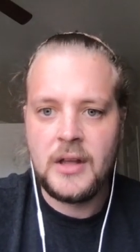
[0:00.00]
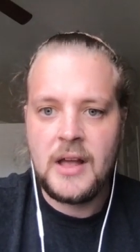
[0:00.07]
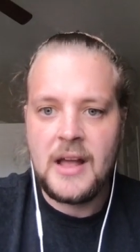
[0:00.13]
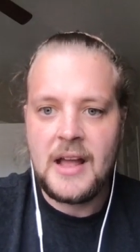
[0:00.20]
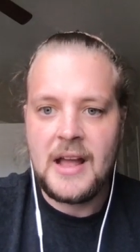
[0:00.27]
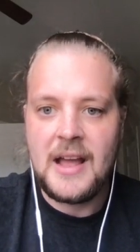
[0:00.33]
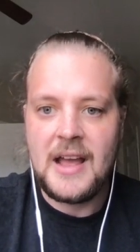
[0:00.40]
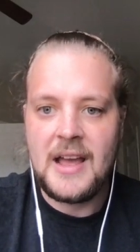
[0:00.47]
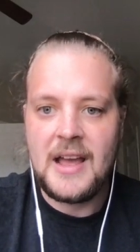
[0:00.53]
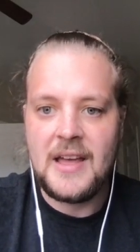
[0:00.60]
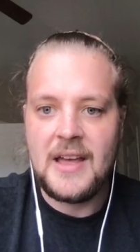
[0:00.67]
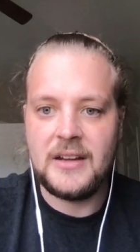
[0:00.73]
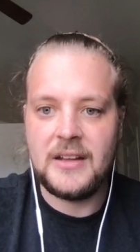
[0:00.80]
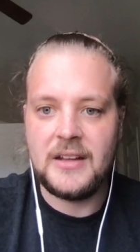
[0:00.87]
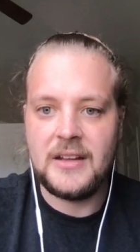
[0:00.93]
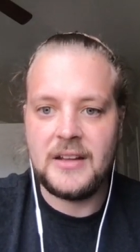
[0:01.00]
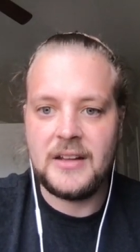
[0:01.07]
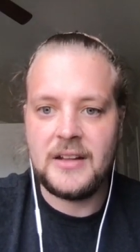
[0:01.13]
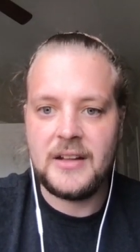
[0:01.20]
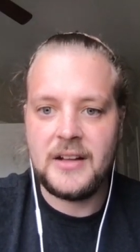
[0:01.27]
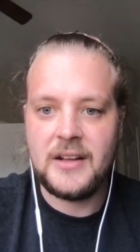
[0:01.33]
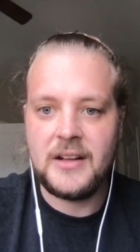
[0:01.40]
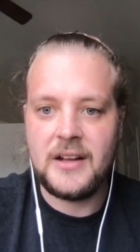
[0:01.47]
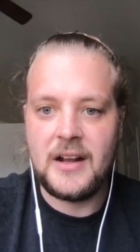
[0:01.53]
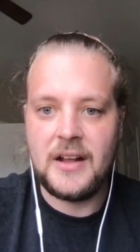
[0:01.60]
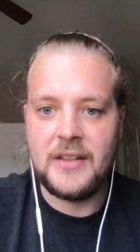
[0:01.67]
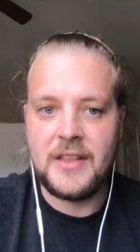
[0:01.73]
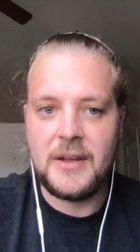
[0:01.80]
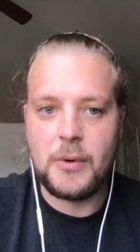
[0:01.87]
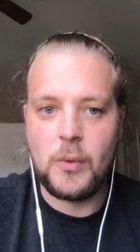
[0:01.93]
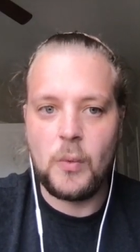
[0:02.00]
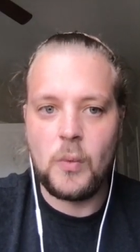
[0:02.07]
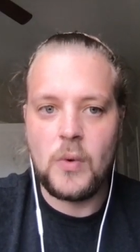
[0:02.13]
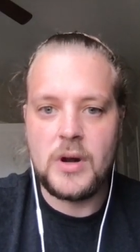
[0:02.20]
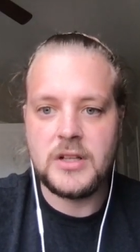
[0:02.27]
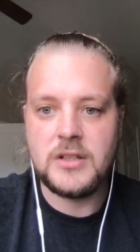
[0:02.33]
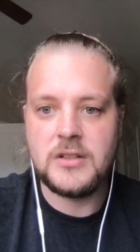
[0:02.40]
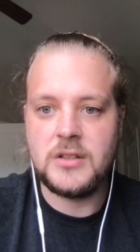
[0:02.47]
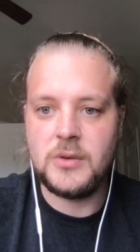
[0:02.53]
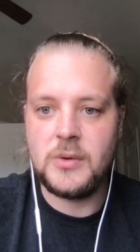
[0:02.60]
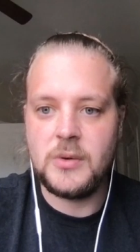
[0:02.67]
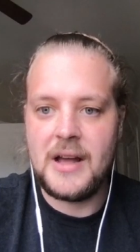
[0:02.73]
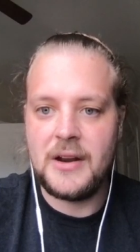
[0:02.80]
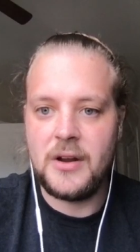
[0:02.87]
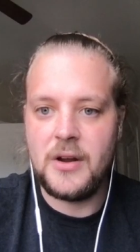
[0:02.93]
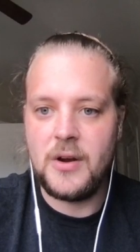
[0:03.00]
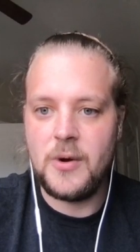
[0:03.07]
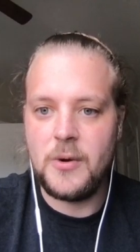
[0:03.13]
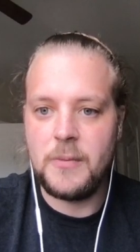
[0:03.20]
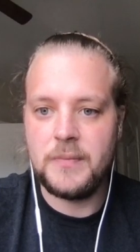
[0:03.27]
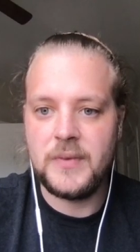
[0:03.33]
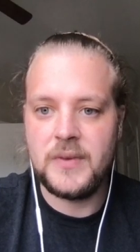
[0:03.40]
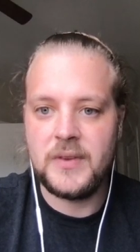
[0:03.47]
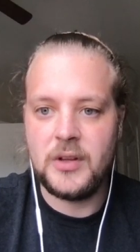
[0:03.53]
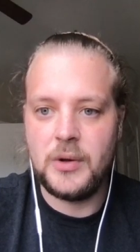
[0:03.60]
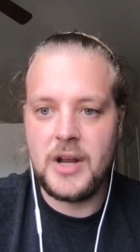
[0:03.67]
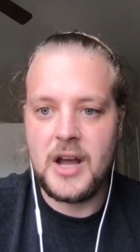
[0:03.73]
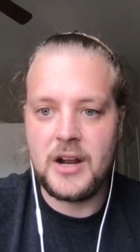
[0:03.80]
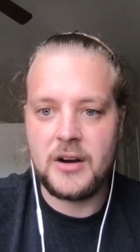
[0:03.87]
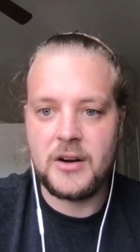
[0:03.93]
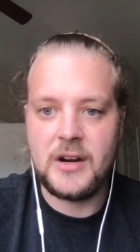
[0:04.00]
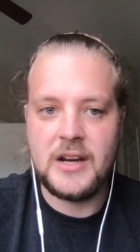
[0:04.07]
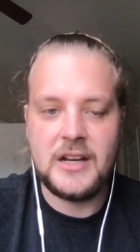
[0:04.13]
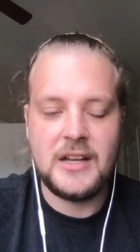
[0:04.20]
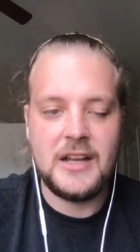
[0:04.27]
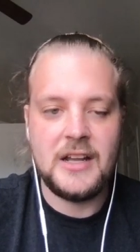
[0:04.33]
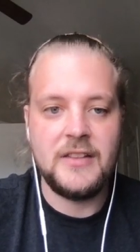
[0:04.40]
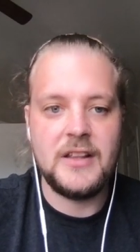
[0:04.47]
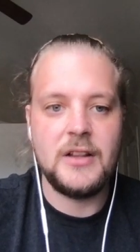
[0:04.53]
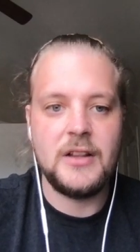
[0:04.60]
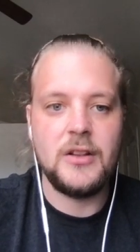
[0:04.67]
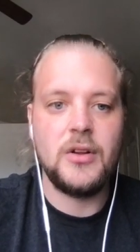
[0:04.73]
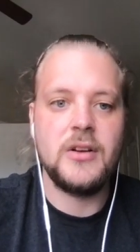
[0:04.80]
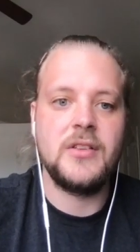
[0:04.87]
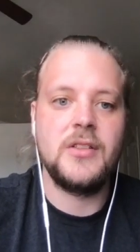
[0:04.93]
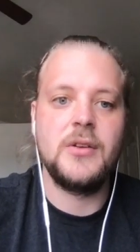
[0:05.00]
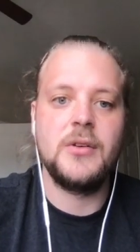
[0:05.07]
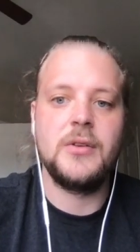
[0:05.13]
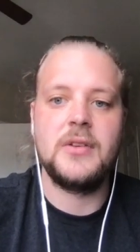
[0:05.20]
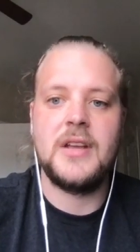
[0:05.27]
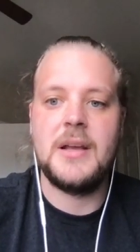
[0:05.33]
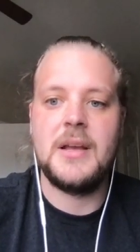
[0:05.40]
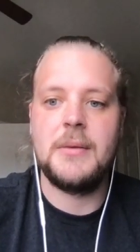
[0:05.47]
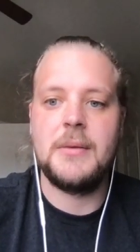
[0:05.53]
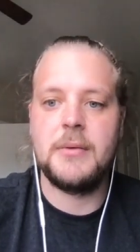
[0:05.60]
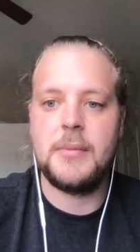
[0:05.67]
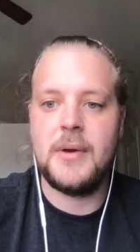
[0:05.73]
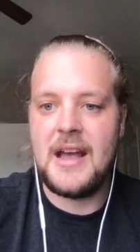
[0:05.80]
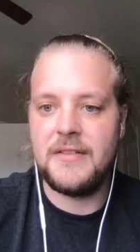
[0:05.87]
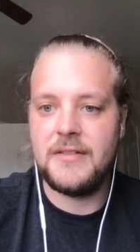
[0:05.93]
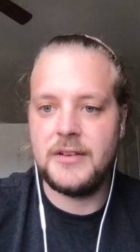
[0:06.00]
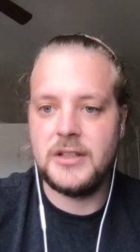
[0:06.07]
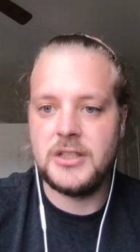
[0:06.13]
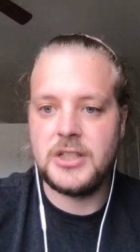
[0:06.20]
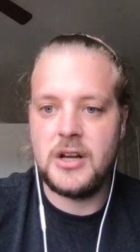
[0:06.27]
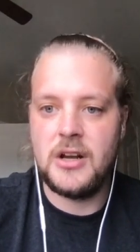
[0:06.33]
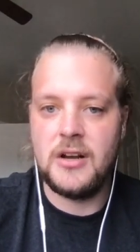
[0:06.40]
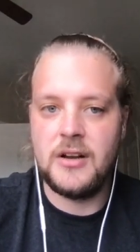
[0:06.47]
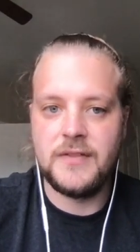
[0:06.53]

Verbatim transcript: And then uh, they were one and two at home, so not great, and they lost those games by an average of